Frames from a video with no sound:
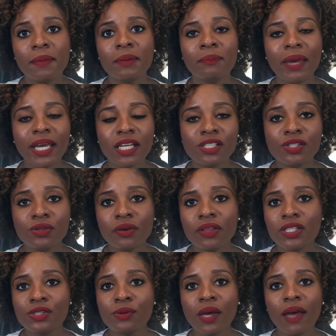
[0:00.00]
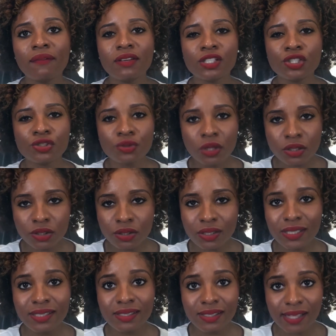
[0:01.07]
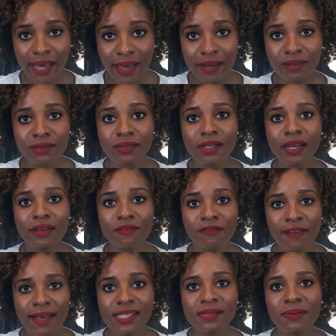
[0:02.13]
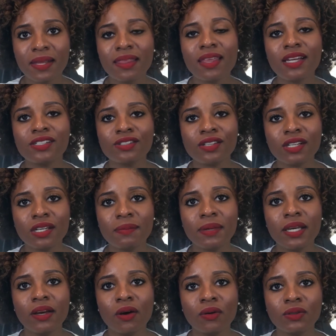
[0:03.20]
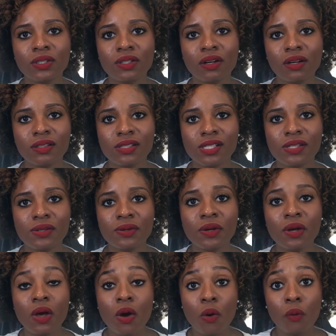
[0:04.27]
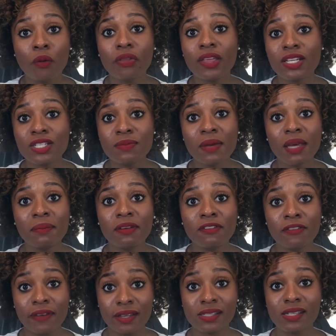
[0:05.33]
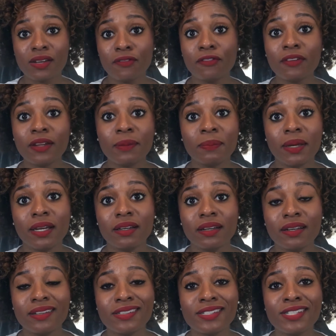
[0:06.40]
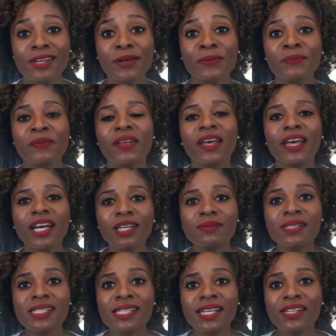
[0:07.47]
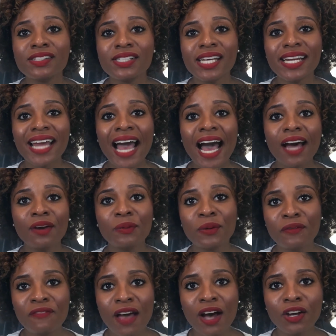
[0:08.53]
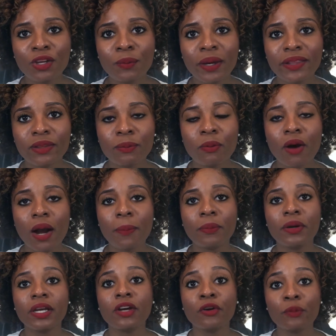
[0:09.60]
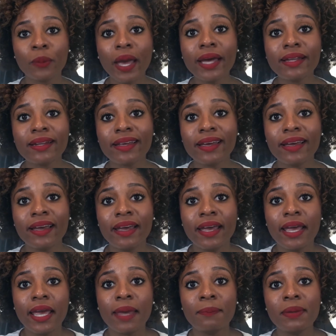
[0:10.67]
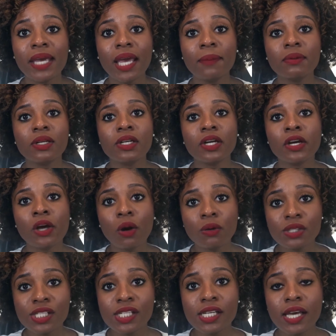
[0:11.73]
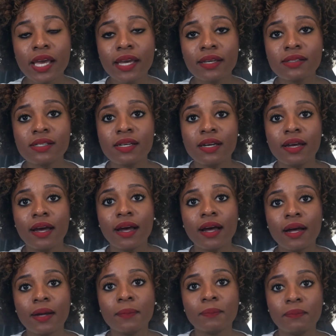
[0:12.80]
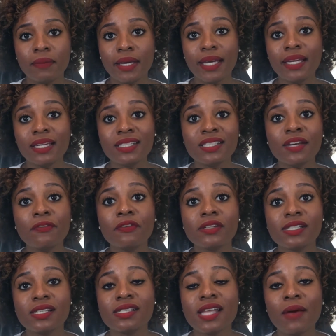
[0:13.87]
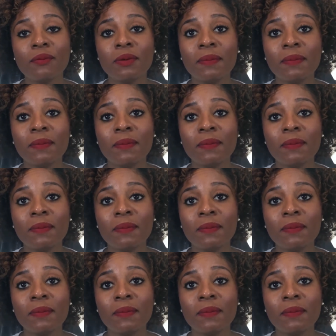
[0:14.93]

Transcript: but making sure that you have a structurally sound investment that you're going to be holding on to, or that you may be fixing and flipping. And so helps us understand how to evaluate the property correctly and be able to negotiate any differences that we